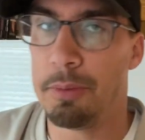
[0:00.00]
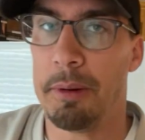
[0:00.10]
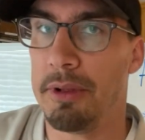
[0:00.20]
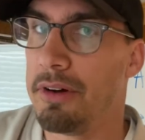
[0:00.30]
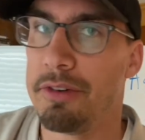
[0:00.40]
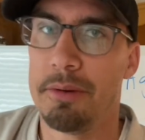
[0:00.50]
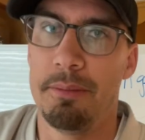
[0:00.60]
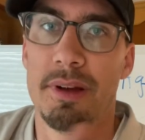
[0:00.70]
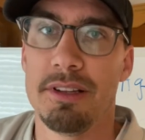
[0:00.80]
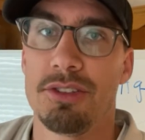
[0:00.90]
people over and
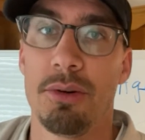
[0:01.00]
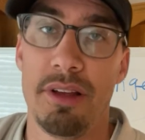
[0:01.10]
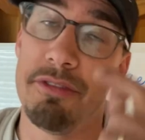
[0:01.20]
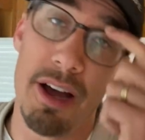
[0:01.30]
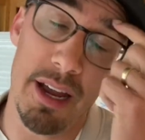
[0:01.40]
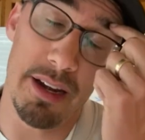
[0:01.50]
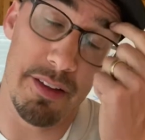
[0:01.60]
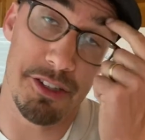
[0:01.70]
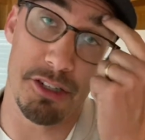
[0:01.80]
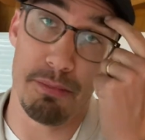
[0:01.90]
it's totally fine and
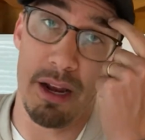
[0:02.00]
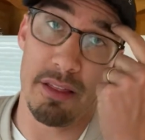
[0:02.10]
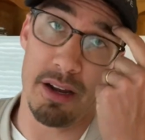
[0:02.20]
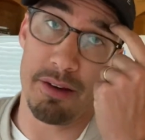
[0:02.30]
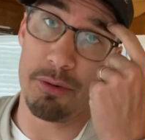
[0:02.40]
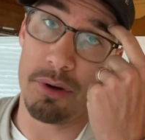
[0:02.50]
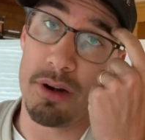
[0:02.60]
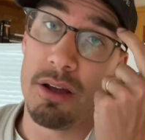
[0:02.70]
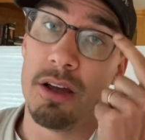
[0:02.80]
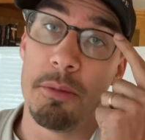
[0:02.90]
they're just better than everyone.
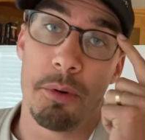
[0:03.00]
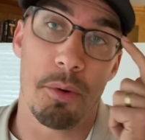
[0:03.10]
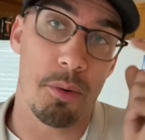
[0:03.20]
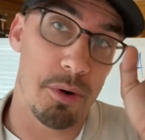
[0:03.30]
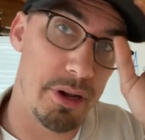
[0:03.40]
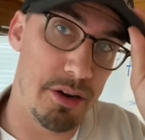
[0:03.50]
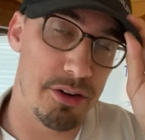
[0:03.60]
But what we're here to